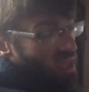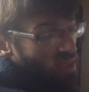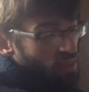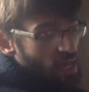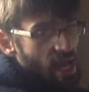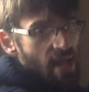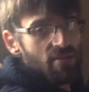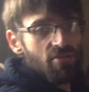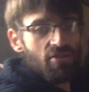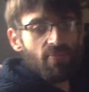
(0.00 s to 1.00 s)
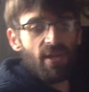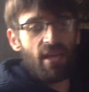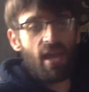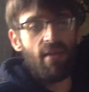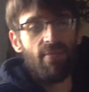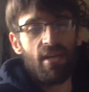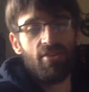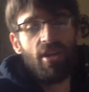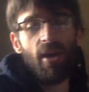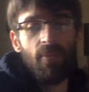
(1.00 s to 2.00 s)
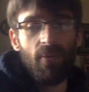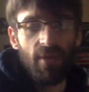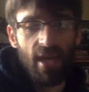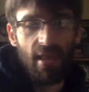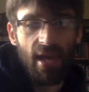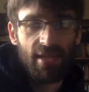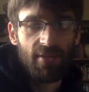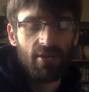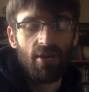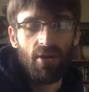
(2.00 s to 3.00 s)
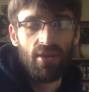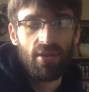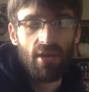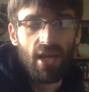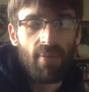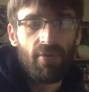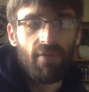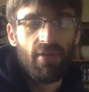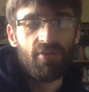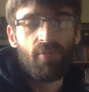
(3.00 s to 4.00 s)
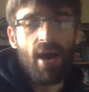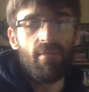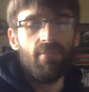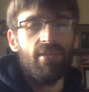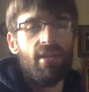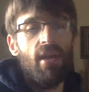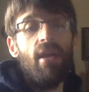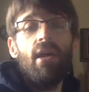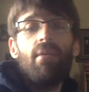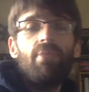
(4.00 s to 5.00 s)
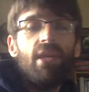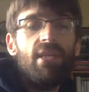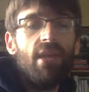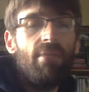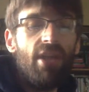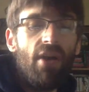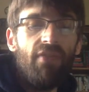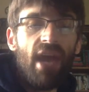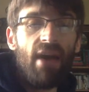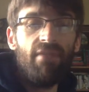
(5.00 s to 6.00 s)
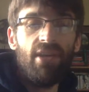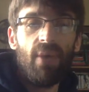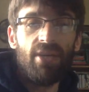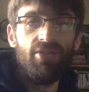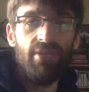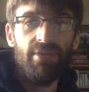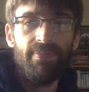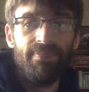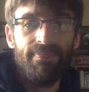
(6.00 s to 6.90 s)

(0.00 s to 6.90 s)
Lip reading: That should be it. That should help you with that last, or a couple of those problems. Please let me know if you have any questions.